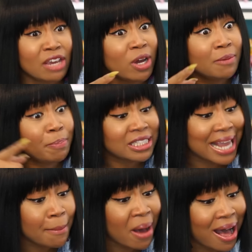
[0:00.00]
he wouldn't put
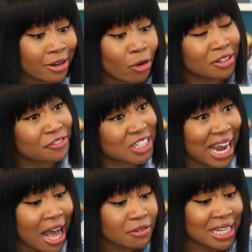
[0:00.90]
tampon on
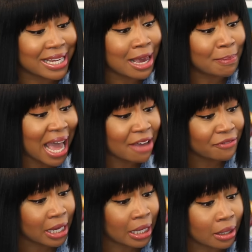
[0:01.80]
shelves. He kept
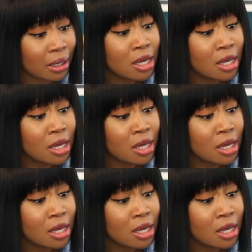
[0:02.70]
laughing.